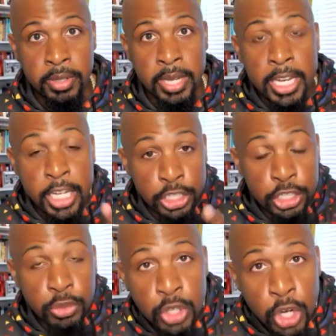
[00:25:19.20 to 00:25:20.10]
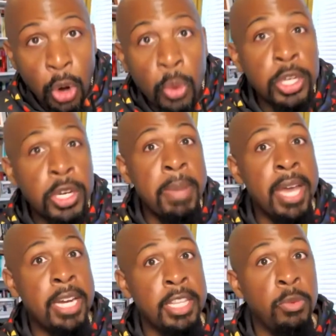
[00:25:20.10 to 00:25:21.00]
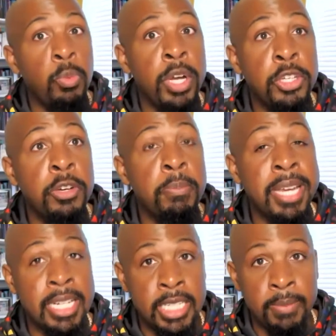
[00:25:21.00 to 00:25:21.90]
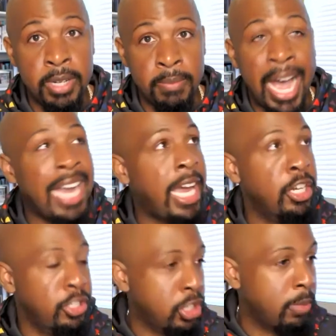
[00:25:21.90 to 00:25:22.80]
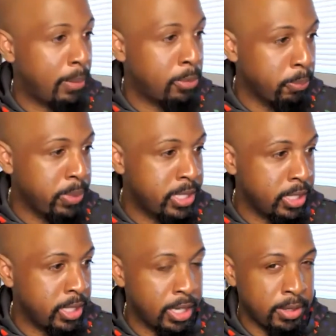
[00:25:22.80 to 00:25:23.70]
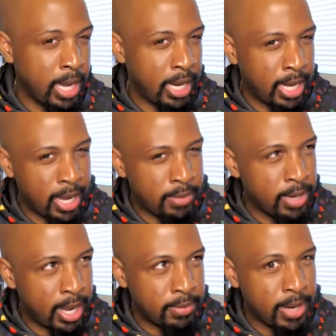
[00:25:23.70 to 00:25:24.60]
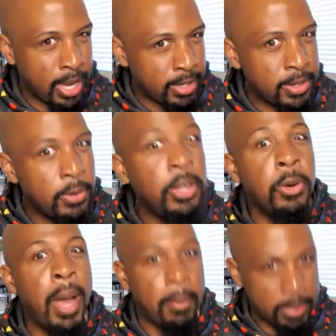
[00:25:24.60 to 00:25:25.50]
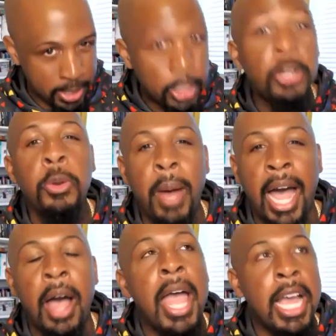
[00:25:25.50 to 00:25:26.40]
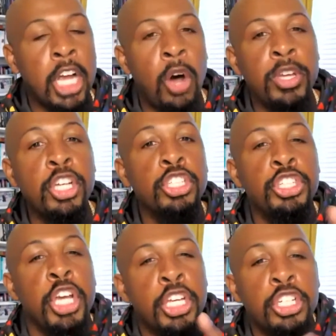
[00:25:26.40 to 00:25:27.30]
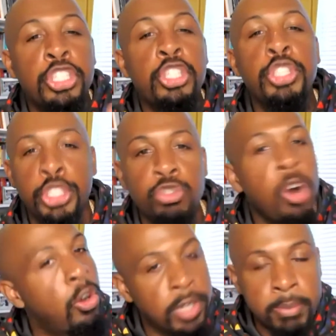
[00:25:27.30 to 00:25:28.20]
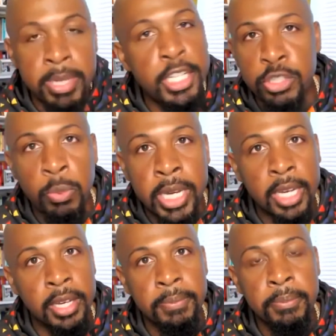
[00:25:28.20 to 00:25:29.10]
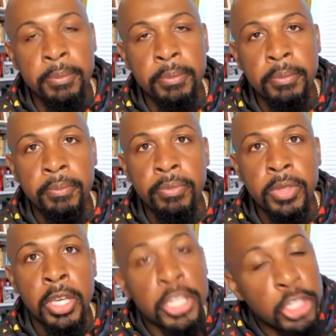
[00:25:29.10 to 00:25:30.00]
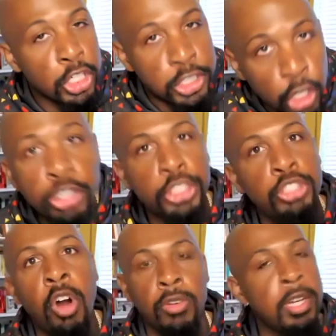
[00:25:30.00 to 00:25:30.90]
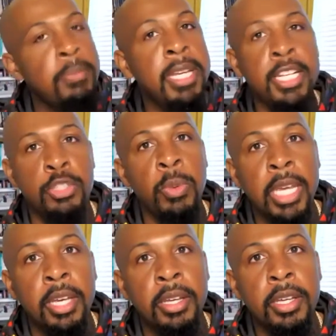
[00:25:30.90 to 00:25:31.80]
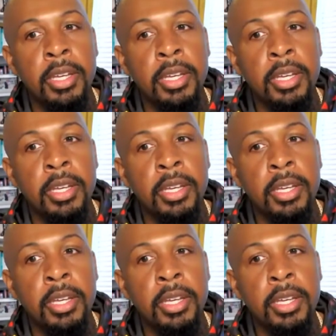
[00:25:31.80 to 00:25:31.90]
Because you know you're better than what you're being tempted by. I got a sermon. I'm going to preach it not in a little while, but in a little while. Called you're too strong to be this weak. You're too strong to be this weak.